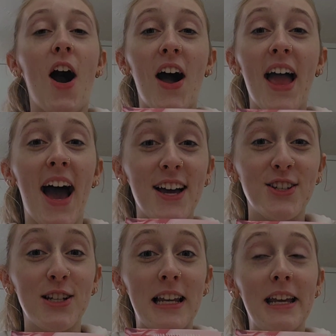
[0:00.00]
I
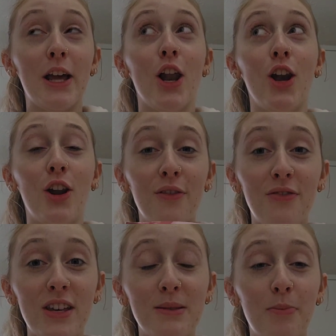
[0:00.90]
actually
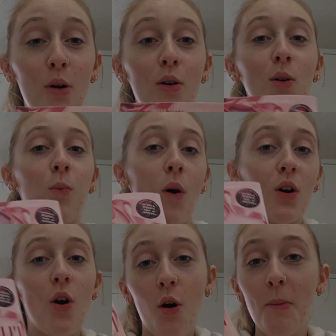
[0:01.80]
love this book. What
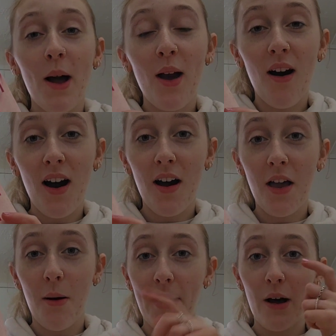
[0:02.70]
caught my eye
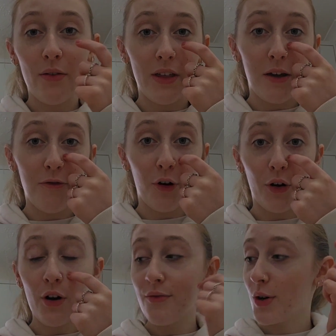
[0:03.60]
about the front
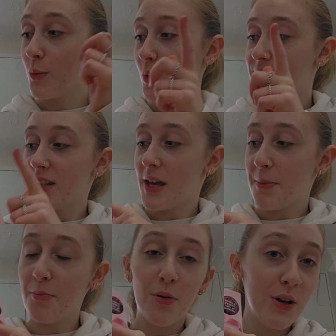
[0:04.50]
cover was the
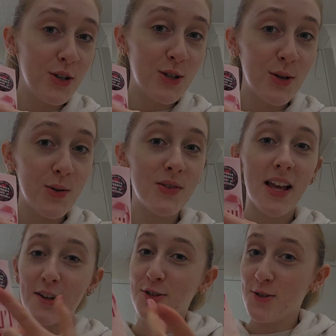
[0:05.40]
point shoes.
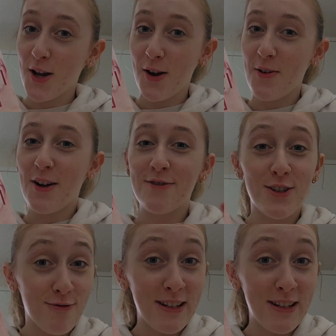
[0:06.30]
As you know, I've just